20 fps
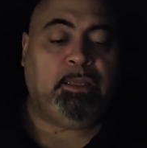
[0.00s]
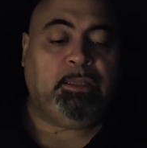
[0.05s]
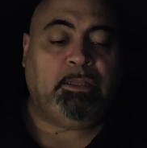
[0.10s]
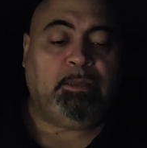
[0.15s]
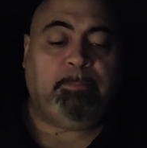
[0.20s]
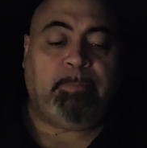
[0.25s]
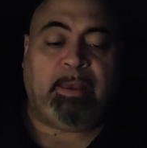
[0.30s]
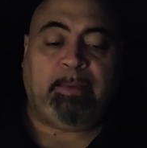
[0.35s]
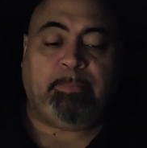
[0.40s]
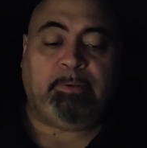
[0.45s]

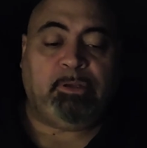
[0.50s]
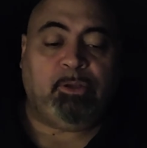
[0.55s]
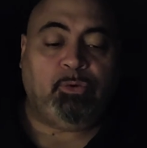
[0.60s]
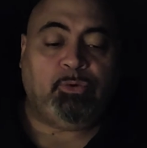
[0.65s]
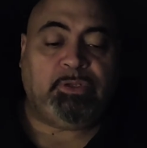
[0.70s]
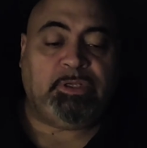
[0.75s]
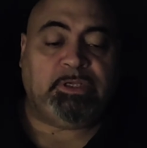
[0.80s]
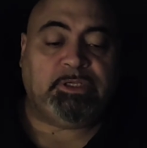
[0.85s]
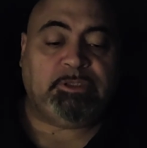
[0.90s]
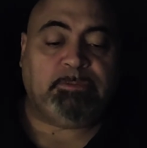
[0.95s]
The
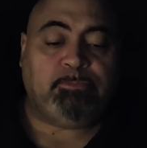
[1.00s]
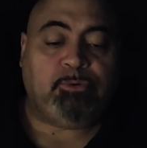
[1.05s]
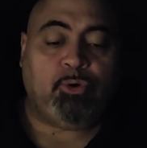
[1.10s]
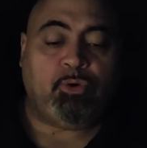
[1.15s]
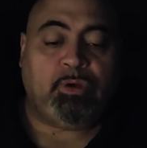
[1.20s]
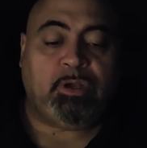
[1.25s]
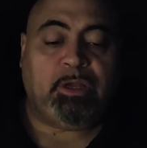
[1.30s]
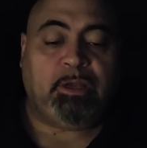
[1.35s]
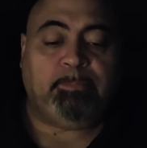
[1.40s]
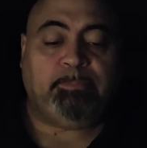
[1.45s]
Babylonians
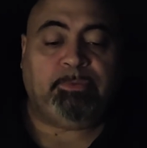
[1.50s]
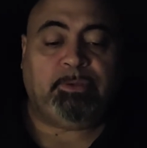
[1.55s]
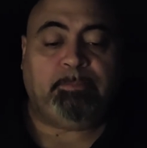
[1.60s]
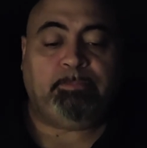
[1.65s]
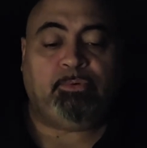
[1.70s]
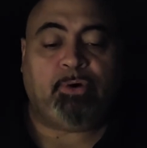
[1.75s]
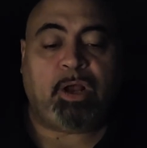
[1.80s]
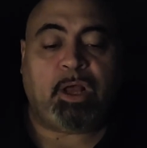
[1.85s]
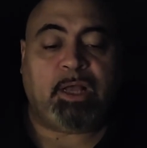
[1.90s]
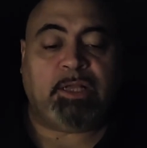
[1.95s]
broke up the
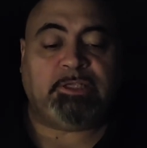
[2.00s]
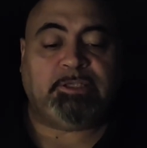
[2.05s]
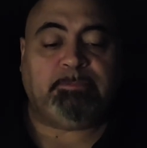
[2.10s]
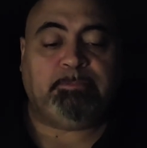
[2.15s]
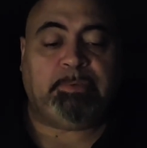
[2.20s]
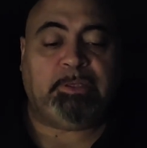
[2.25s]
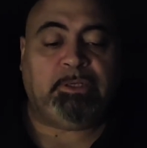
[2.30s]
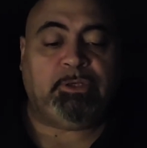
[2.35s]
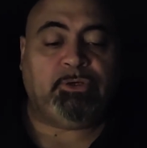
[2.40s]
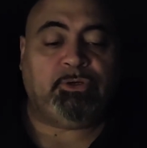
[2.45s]
bronze
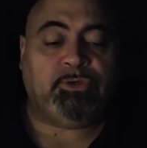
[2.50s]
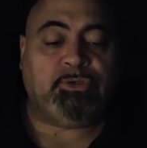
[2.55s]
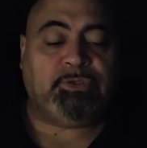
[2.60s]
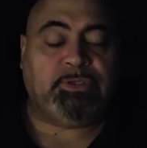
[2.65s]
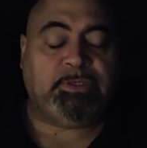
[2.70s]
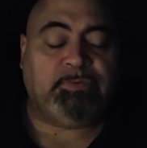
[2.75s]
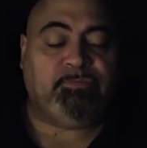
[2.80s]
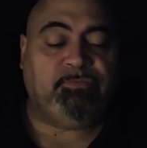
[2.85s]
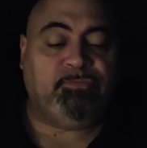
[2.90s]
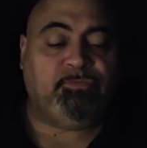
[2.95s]
pillars
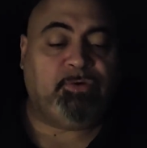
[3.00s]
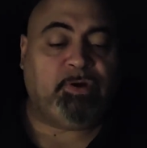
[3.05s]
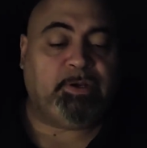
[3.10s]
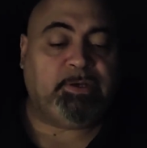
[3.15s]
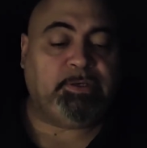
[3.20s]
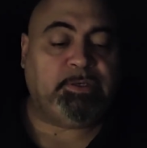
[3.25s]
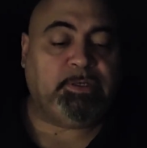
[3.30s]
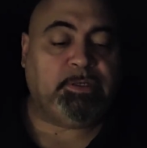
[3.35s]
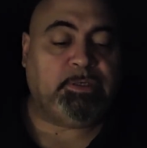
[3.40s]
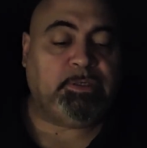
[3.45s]
in
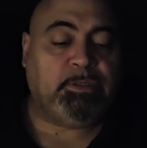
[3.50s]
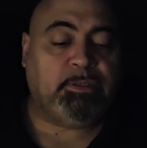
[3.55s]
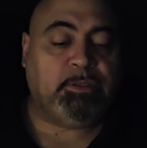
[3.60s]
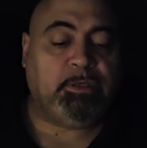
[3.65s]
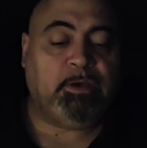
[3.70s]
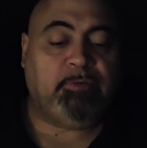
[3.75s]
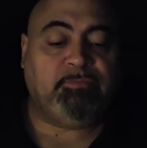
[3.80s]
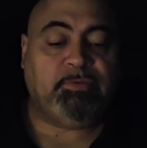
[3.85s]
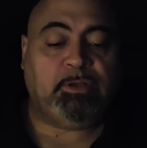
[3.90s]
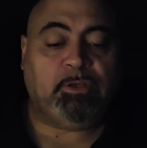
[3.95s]
front
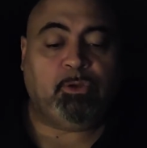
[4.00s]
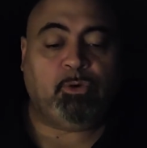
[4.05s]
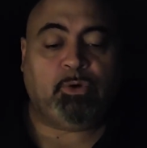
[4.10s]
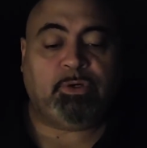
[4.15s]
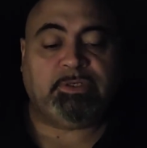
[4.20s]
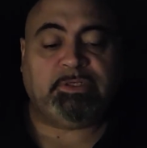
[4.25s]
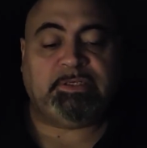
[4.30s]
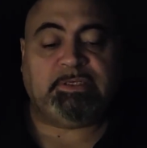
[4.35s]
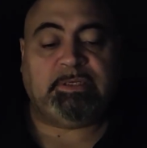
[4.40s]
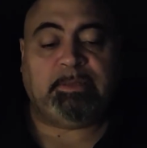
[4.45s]
of the
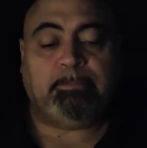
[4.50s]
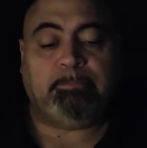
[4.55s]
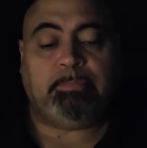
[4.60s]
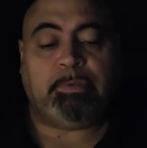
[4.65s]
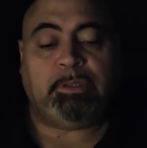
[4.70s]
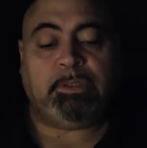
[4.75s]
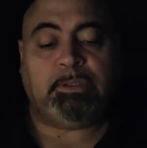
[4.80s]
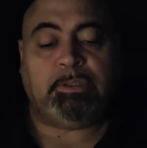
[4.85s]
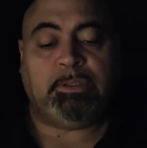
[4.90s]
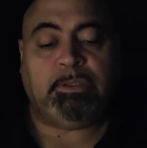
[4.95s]
Lord's
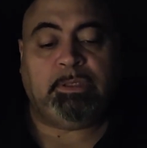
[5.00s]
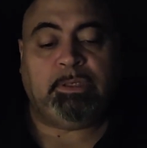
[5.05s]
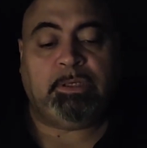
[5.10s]
temple,